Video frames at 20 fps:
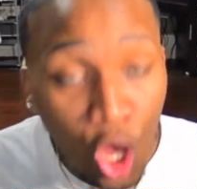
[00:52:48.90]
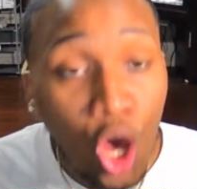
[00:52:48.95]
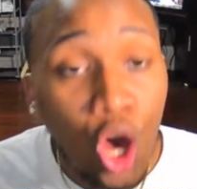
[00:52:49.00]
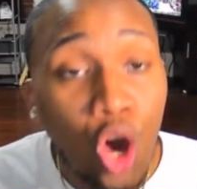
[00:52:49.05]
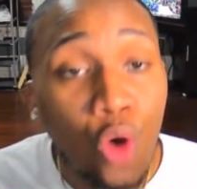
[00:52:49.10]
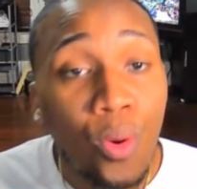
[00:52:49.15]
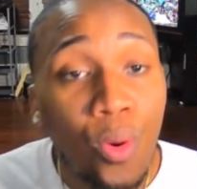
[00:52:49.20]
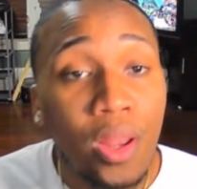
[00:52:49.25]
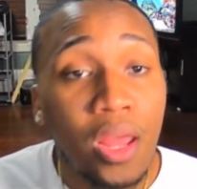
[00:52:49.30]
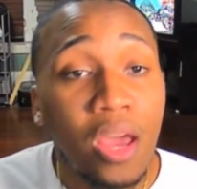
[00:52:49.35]

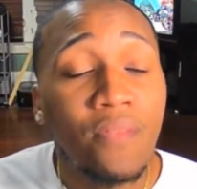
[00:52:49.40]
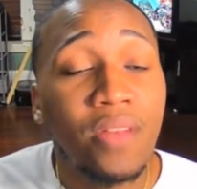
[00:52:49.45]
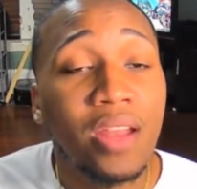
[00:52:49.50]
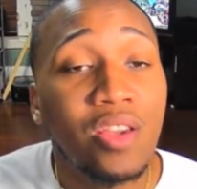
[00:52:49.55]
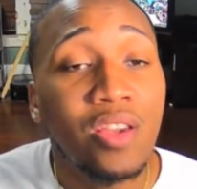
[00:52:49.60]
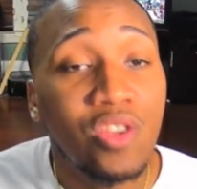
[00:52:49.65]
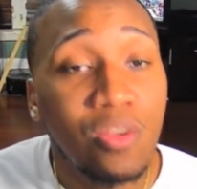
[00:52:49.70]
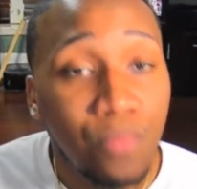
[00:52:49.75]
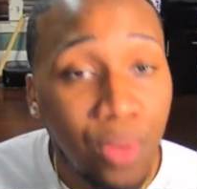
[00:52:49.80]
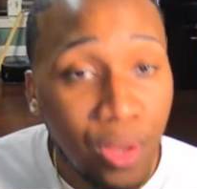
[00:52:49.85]
or whatever that
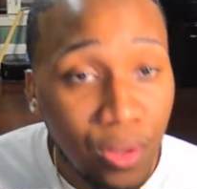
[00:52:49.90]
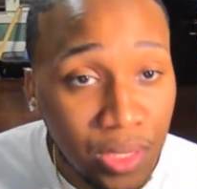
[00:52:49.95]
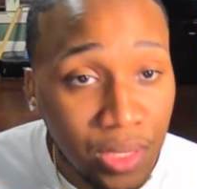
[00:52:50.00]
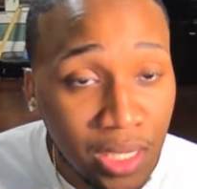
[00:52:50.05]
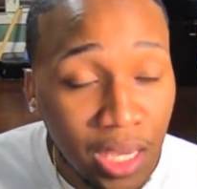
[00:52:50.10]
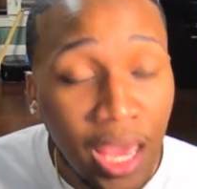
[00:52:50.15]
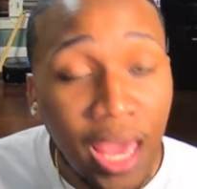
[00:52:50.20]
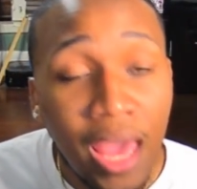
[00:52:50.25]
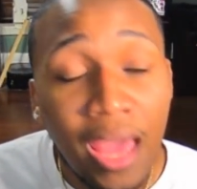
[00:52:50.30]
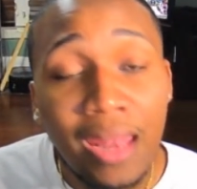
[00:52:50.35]
she
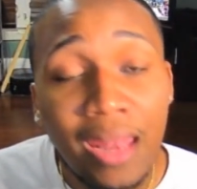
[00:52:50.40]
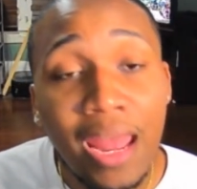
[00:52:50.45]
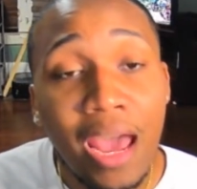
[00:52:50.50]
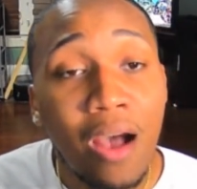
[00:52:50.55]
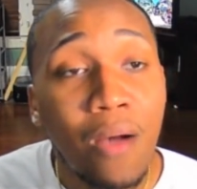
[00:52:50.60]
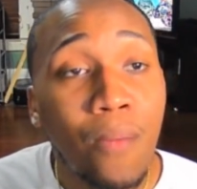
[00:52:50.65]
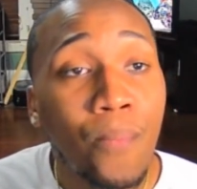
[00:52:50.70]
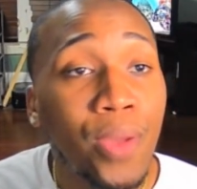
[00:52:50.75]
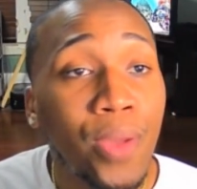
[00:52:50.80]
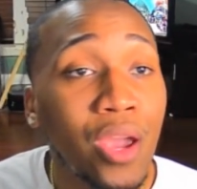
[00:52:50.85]
posted.
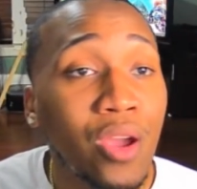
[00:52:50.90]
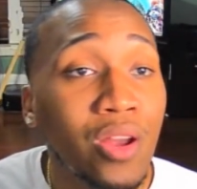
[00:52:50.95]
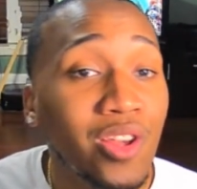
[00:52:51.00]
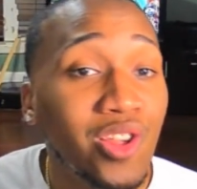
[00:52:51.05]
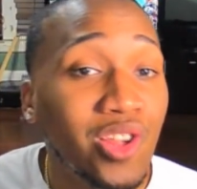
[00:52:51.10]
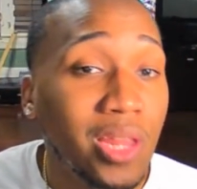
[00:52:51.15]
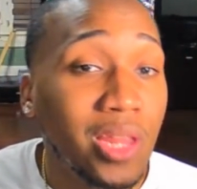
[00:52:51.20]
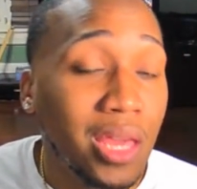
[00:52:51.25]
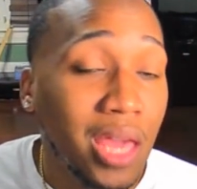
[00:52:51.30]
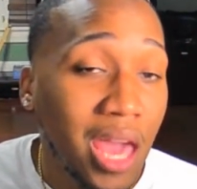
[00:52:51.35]
Now apparently
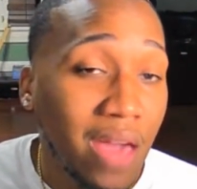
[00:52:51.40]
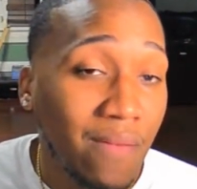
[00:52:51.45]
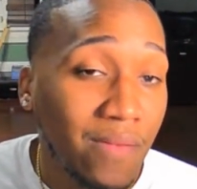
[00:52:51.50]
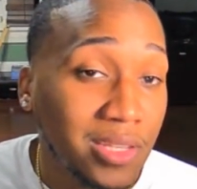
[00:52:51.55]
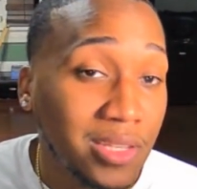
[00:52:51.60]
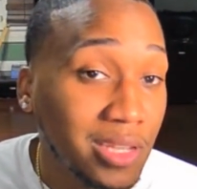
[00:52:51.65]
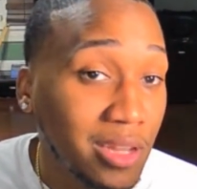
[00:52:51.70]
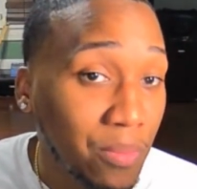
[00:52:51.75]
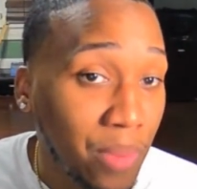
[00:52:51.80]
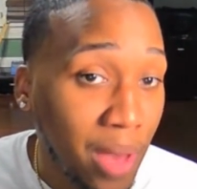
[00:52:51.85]
she didn't gave
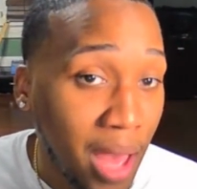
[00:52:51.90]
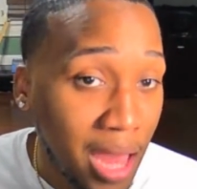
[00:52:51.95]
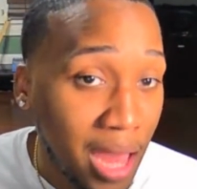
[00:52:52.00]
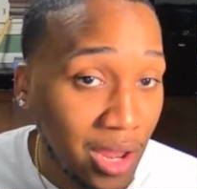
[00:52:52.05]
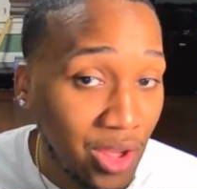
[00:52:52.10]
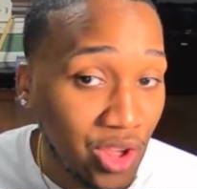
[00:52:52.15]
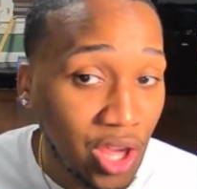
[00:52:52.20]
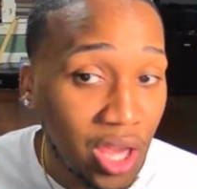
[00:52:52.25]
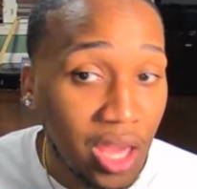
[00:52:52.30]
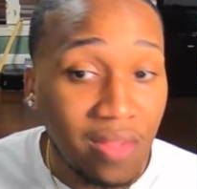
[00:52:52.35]
us an
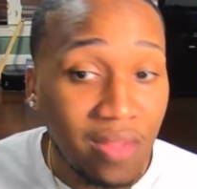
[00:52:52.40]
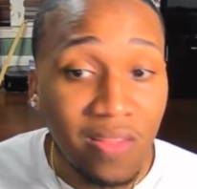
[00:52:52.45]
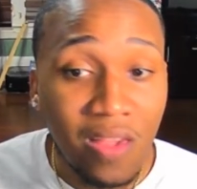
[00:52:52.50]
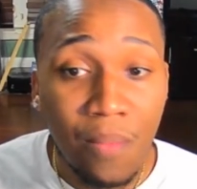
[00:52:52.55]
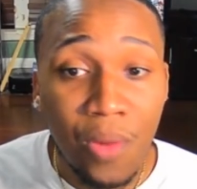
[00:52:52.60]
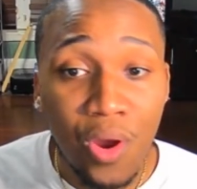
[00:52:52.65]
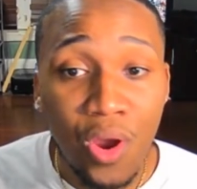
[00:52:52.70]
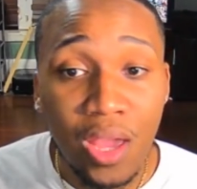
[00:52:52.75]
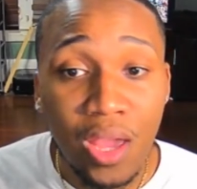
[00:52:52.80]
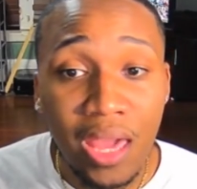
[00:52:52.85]
apology, and some
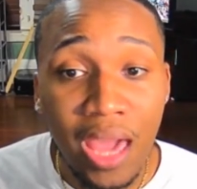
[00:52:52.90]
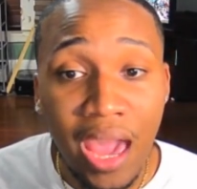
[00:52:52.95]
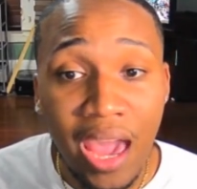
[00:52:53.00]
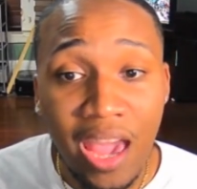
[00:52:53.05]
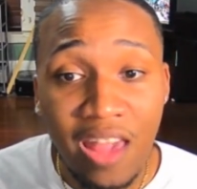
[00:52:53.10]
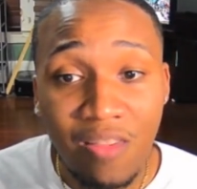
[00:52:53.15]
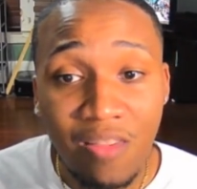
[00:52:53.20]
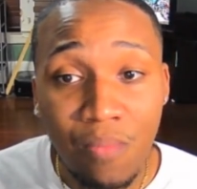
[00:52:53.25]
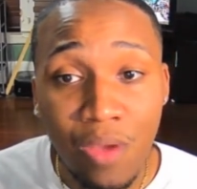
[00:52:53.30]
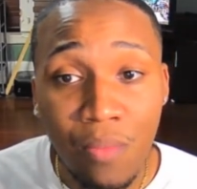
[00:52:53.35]
of her
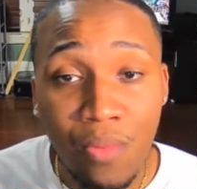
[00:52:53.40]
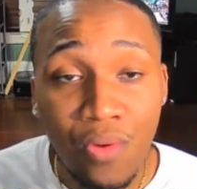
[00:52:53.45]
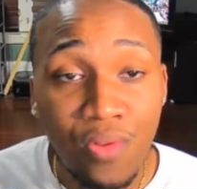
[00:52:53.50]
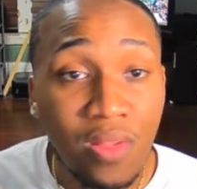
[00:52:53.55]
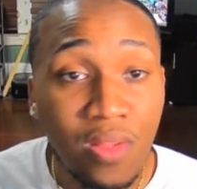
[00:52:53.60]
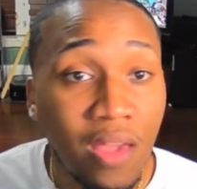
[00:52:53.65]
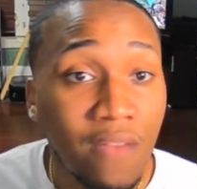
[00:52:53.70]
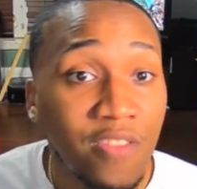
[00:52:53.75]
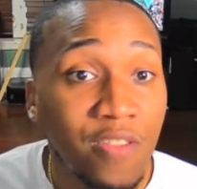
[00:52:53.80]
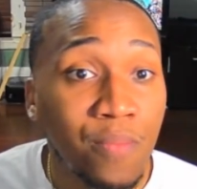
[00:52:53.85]
cast members
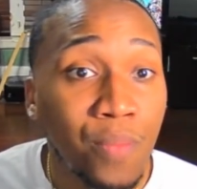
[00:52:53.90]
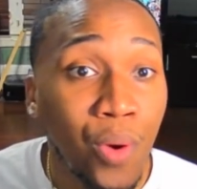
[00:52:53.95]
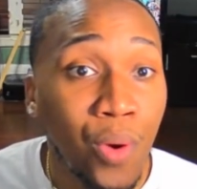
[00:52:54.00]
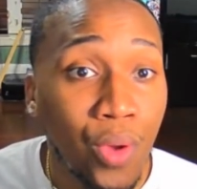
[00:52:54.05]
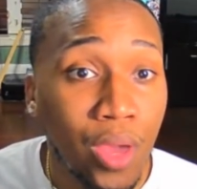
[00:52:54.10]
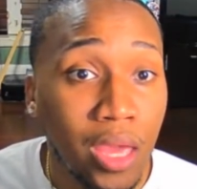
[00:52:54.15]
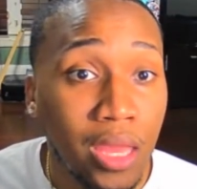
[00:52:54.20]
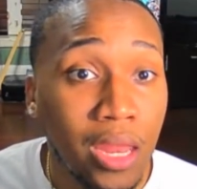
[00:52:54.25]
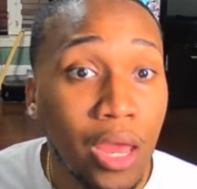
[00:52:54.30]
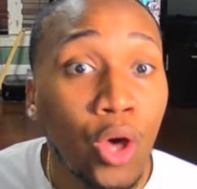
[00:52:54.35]
have
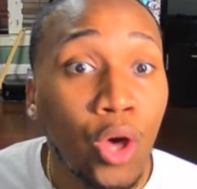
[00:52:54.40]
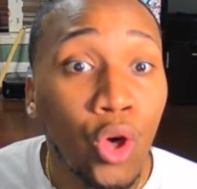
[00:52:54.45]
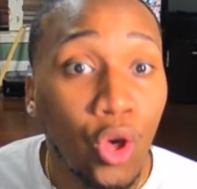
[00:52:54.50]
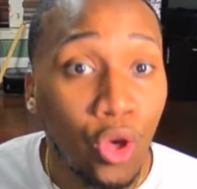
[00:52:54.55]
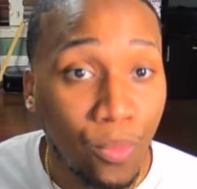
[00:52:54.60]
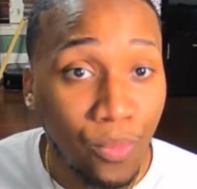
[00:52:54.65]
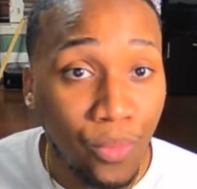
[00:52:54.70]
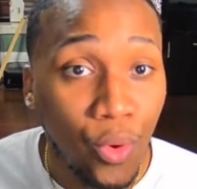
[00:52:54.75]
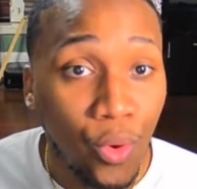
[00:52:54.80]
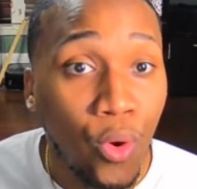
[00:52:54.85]
spoken
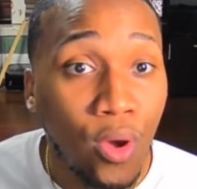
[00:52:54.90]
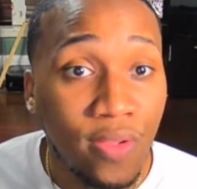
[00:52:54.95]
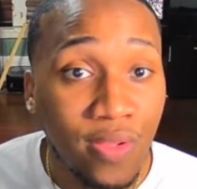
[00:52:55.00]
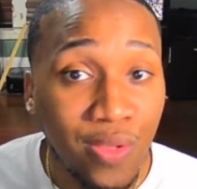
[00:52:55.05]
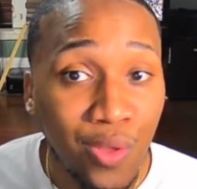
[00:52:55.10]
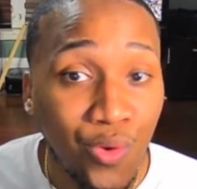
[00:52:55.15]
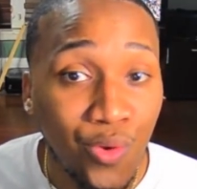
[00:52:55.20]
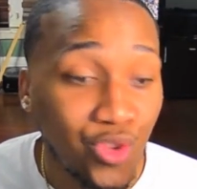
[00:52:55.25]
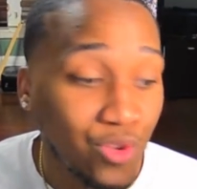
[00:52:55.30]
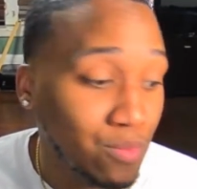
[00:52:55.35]
up on
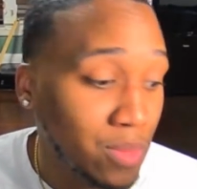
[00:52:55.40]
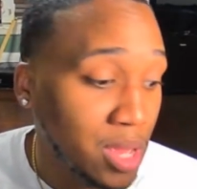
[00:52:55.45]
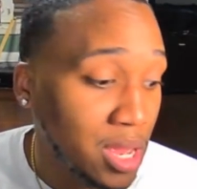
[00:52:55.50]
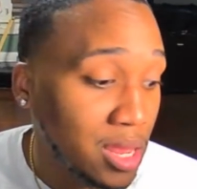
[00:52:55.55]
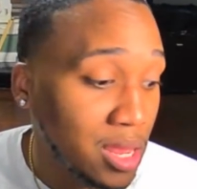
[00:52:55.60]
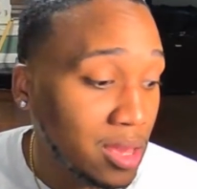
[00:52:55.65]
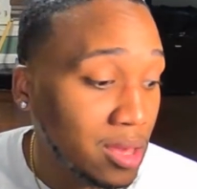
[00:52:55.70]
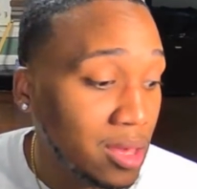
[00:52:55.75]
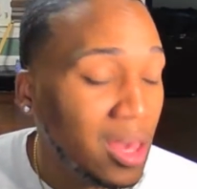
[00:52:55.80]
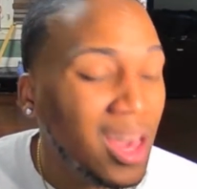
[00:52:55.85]
social
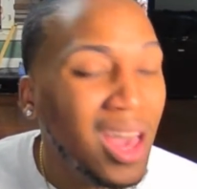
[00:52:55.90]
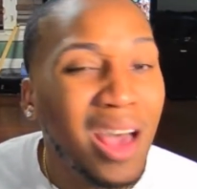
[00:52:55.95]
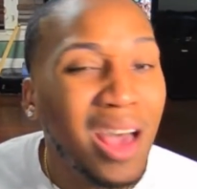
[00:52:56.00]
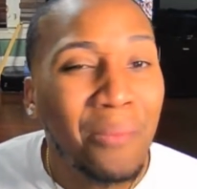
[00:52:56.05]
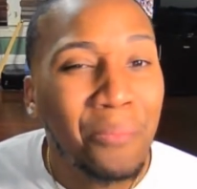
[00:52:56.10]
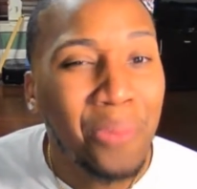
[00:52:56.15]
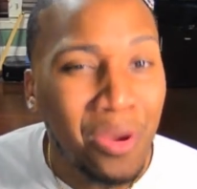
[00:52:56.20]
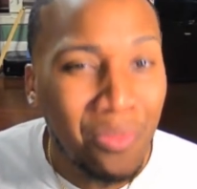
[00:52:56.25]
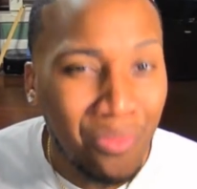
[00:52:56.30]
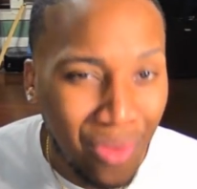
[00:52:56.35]
media,
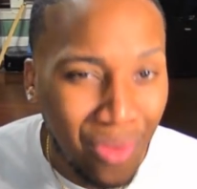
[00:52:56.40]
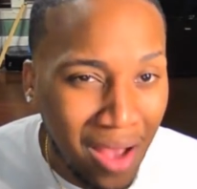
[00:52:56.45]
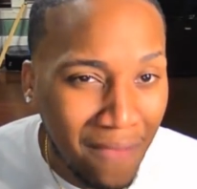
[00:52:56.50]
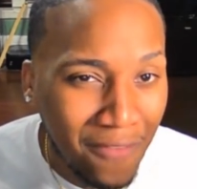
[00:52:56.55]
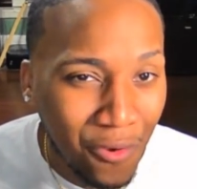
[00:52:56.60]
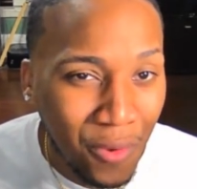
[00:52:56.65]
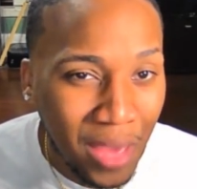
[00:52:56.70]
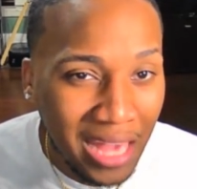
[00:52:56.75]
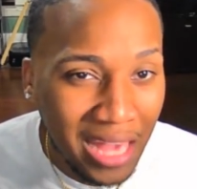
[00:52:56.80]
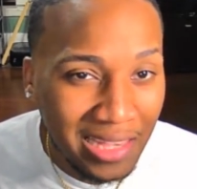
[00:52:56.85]
but
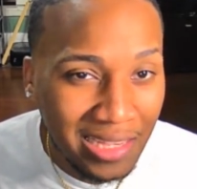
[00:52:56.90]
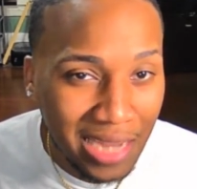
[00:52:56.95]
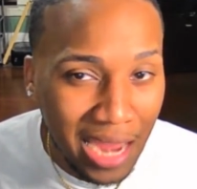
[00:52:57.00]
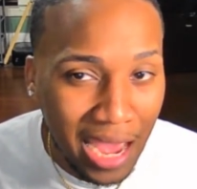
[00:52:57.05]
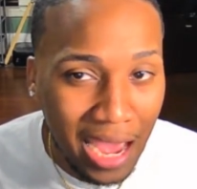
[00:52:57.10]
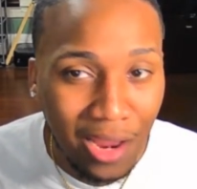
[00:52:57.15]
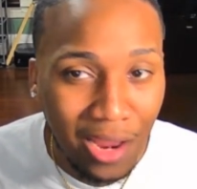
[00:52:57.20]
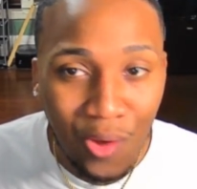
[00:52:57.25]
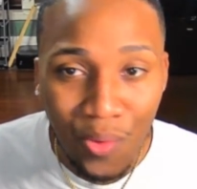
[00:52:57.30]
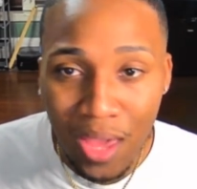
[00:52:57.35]
Bravo has
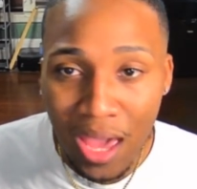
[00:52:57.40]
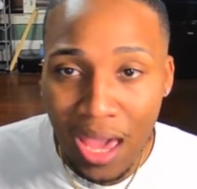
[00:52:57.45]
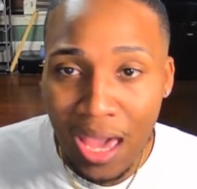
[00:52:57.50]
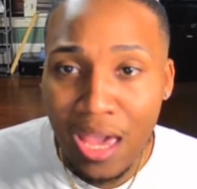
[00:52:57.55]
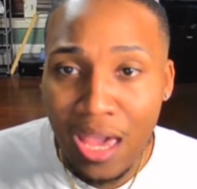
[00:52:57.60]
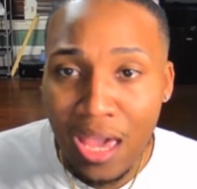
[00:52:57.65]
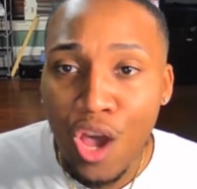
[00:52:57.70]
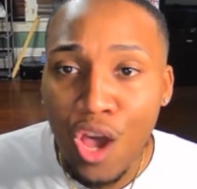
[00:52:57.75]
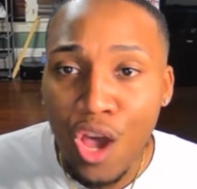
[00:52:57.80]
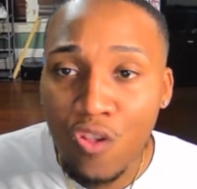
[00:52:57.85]
not. Okay,
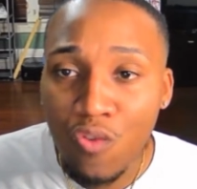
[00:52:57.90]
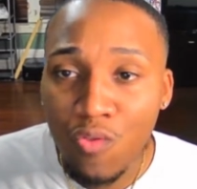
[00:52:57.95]
so